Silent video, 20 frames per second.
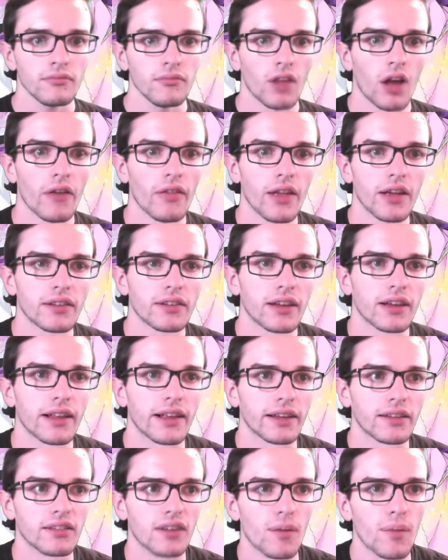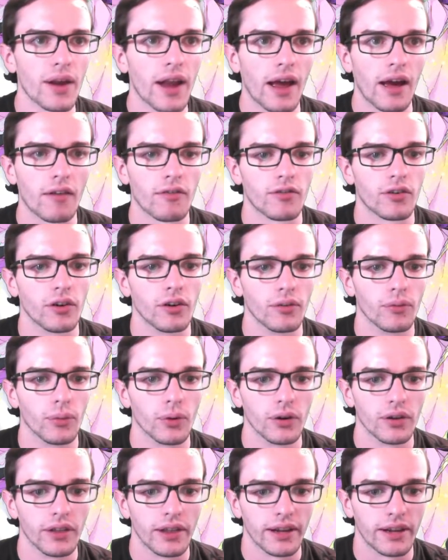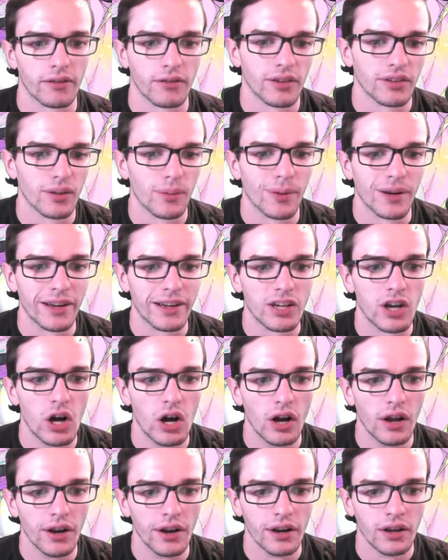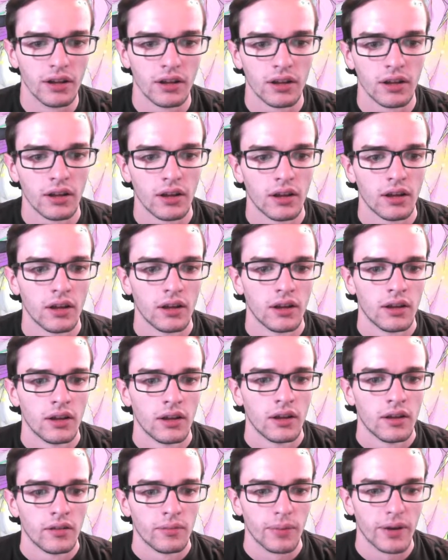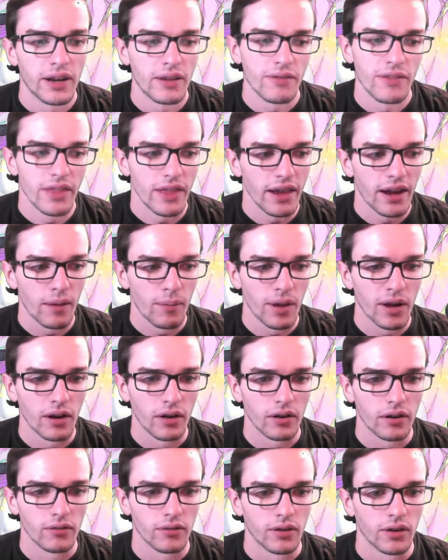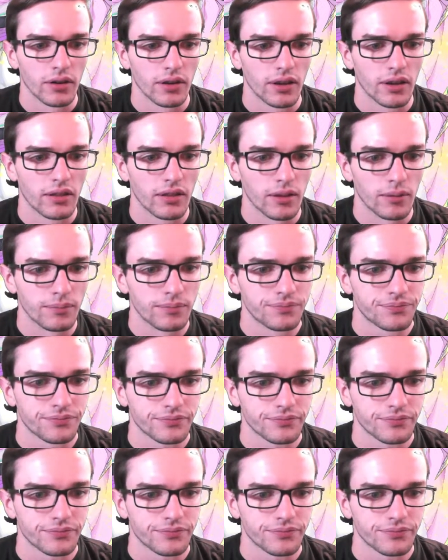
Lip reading: Unless I like summon after, or like if I summon a ton. But even then I may not even get them.